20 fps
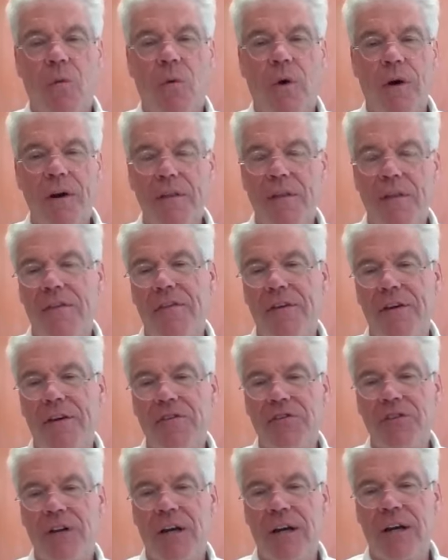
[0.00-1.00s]
one of the
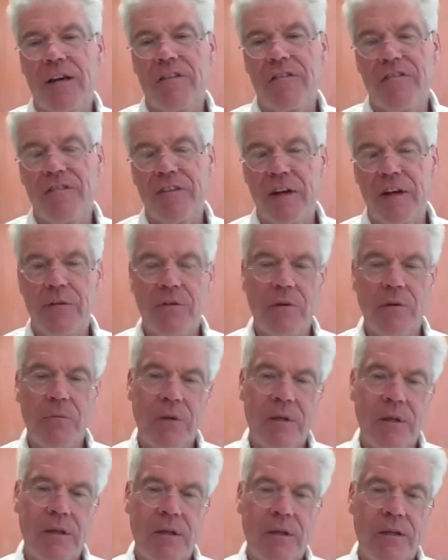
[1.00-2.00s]
things that I have found to
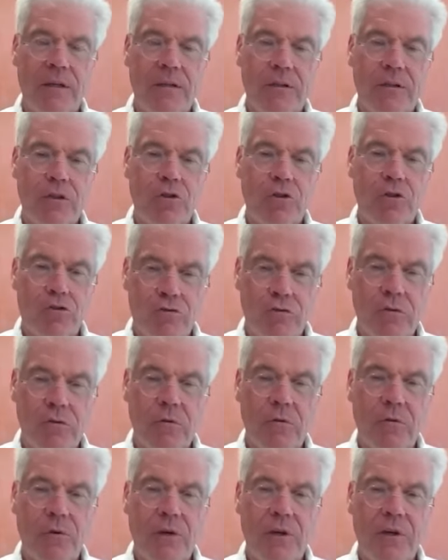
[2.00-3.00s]
be
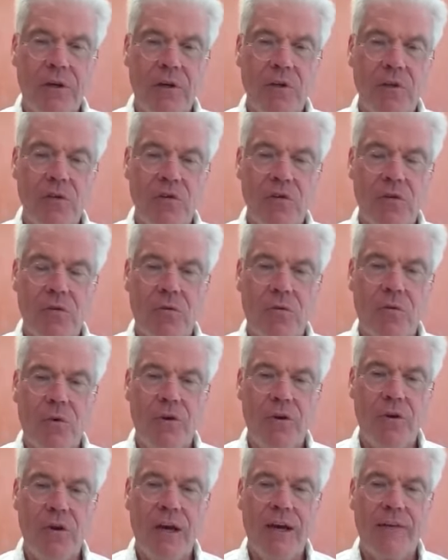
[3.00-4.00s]
true is
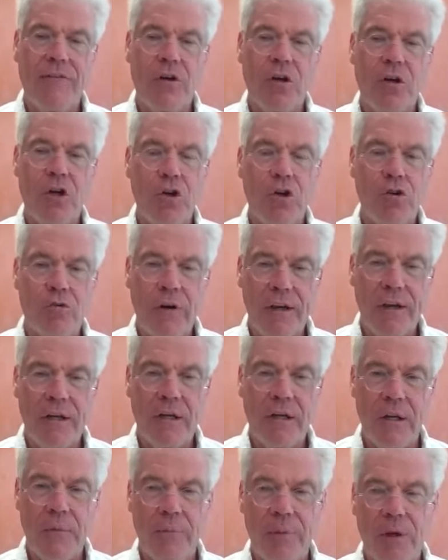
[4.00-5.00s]
when you have a great
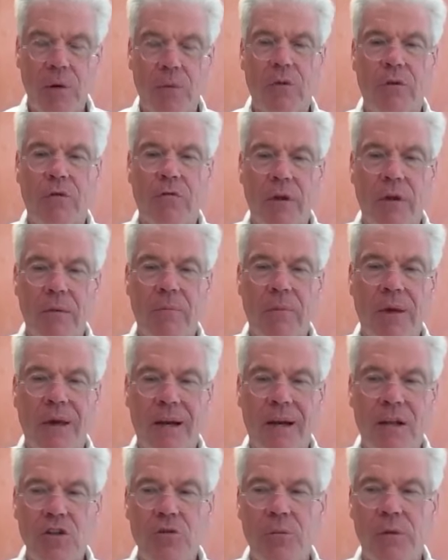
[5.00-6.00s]
company with great
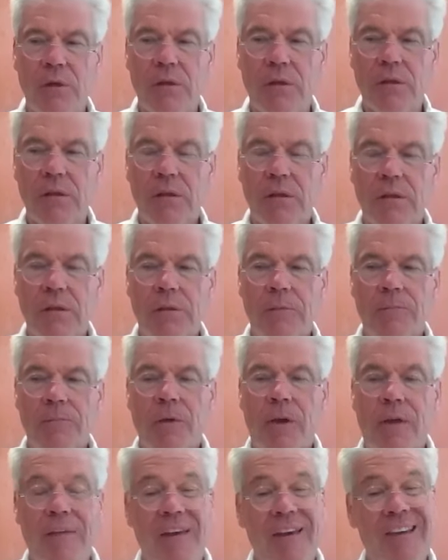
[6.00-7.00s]
management
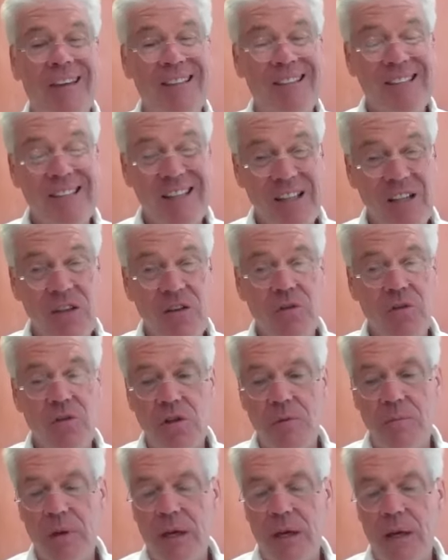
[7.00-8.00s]
and they continue
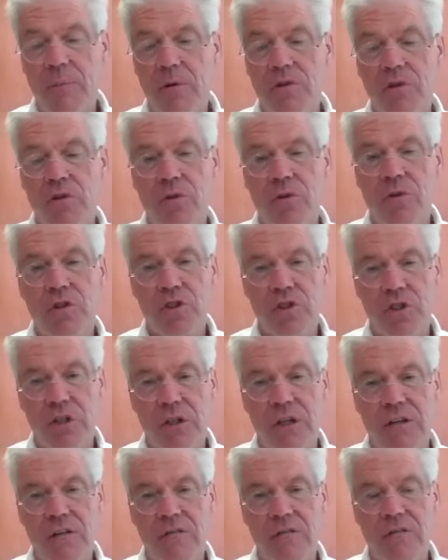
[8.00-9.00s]
to be able to
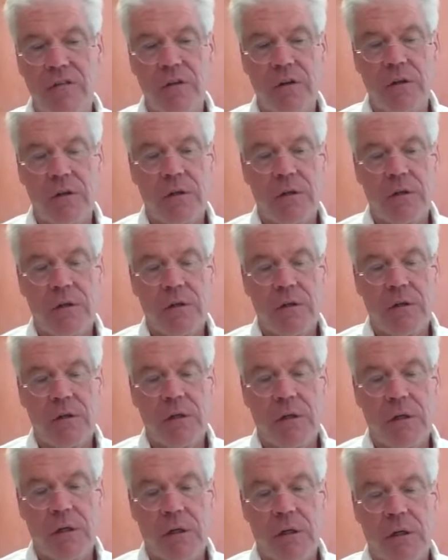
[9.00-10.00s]
achieve
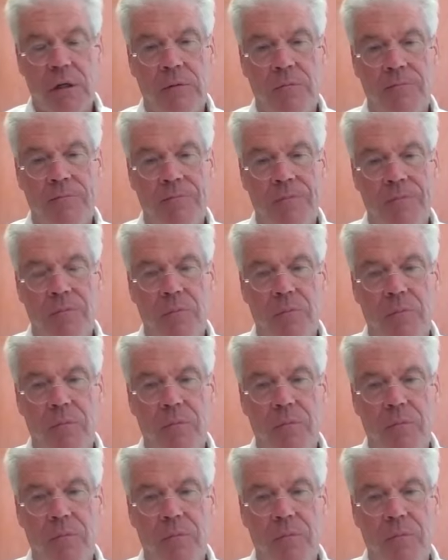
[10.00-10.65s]
um,